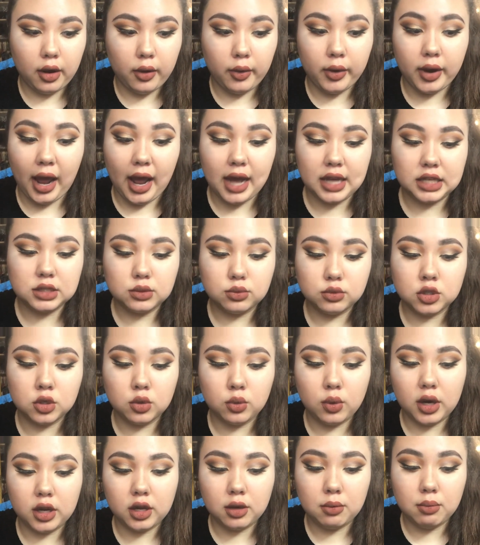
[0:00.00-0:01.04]
would ask
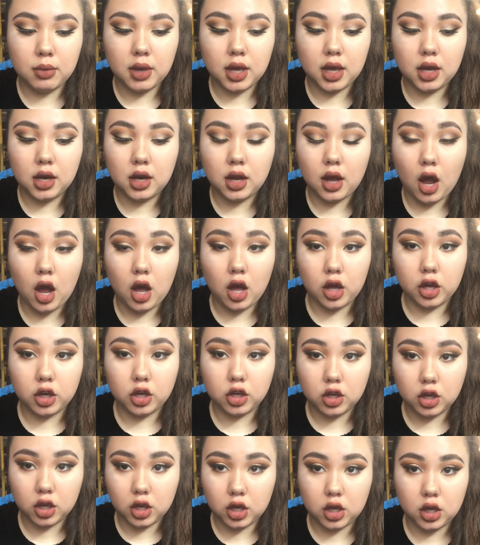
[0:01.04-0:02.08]
to recommend a
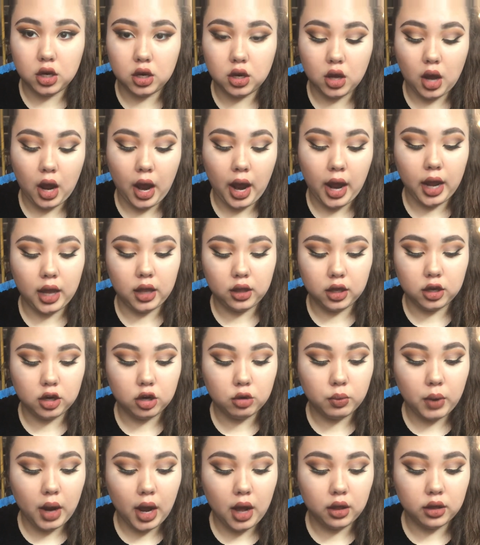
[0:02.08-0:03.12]
good
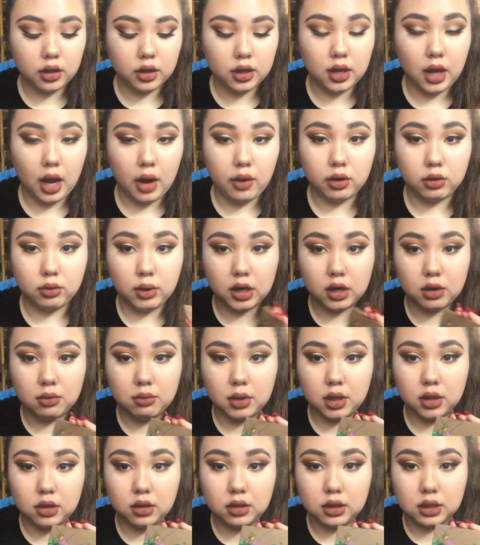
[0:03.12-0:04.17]
highlighter palette, I would
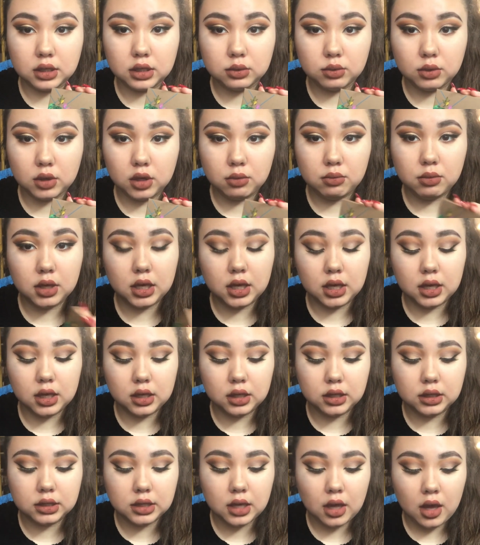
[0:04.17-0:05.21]
recommend this one
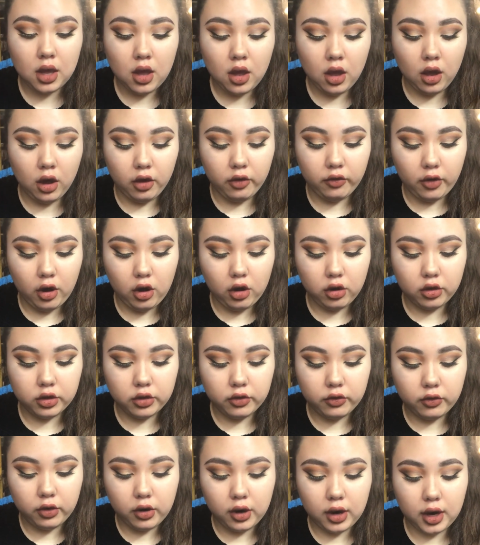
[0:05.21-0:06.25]
because of all
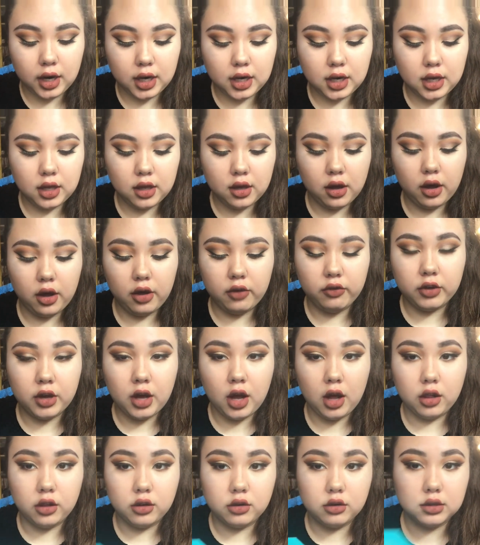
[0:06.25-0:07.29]
the variety of
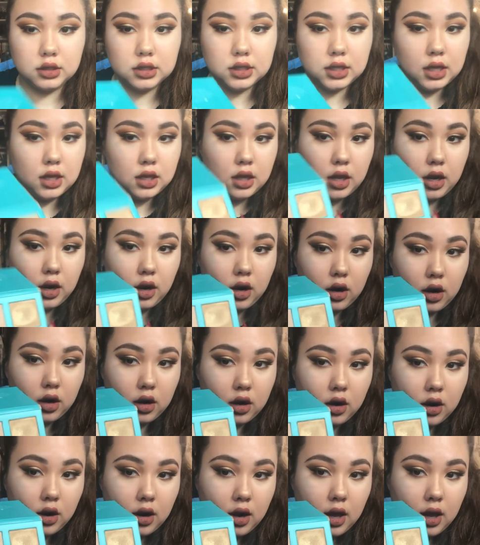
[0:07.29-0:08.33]
colors in there.